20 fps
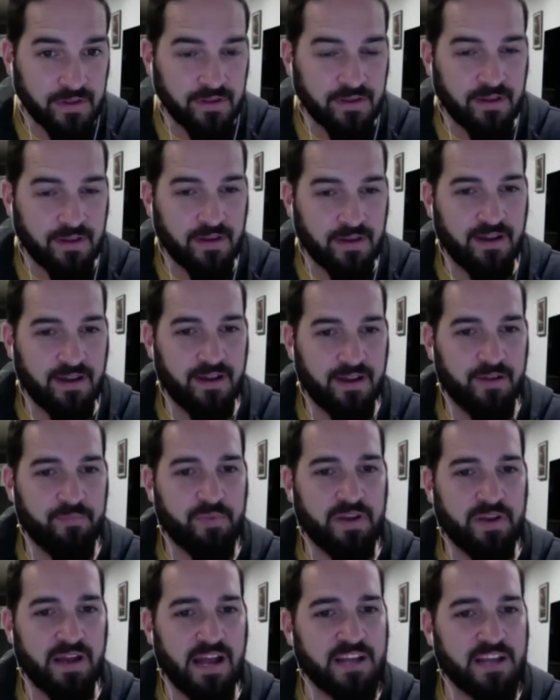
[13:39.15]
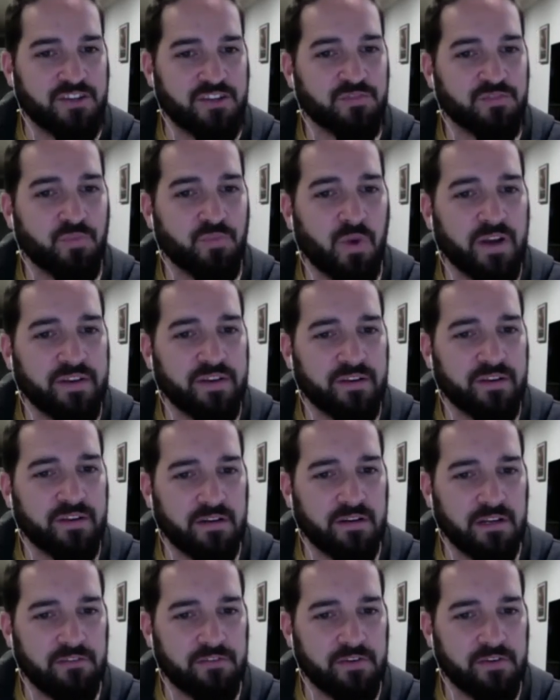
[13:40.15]
But I just wonder
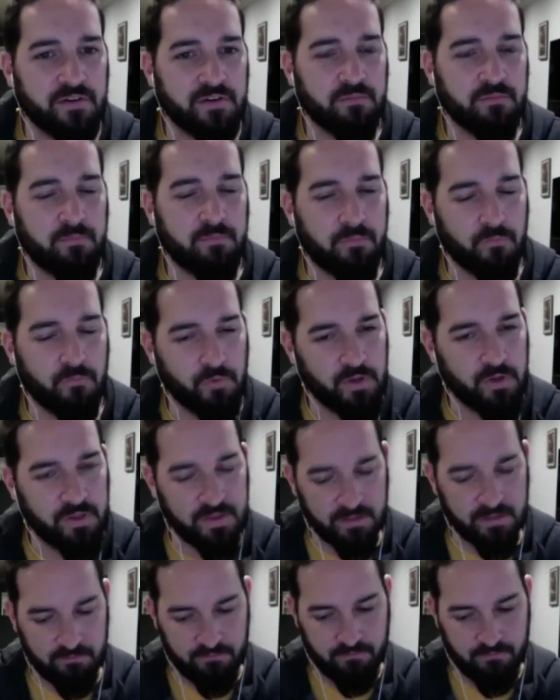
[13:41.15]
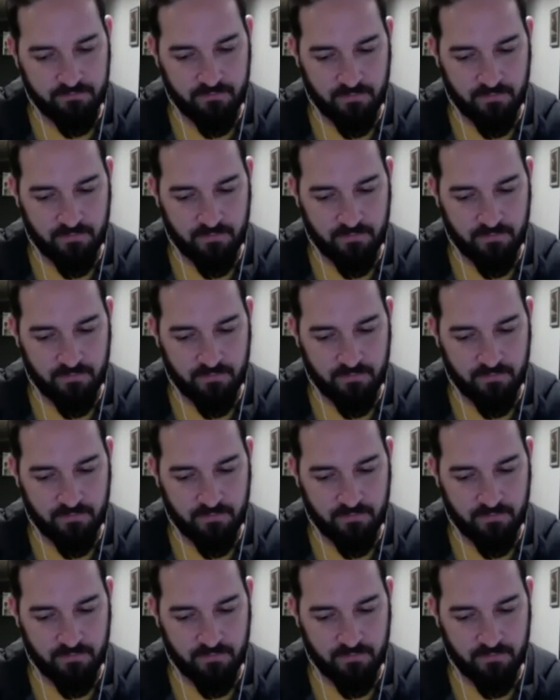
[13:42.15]
if you're really